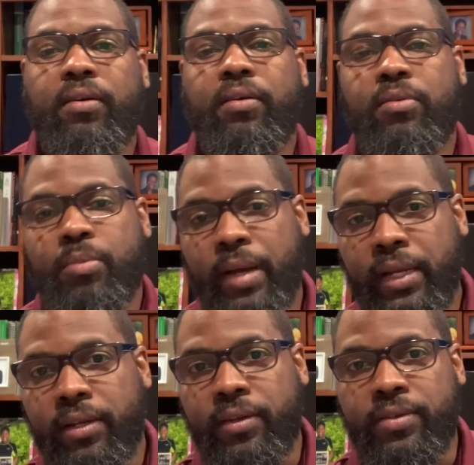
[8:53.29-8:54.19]

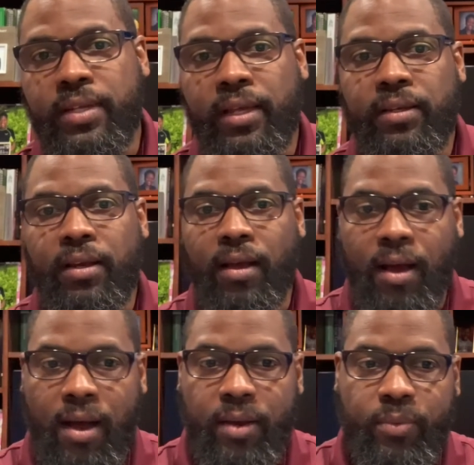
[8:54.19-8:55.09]
reminded us that
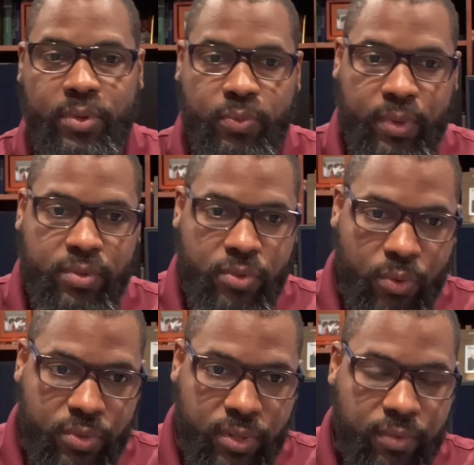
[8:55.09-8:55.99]
God was with
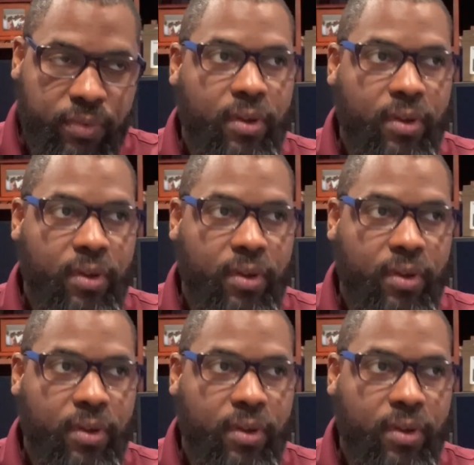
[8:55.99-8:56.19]
Joseph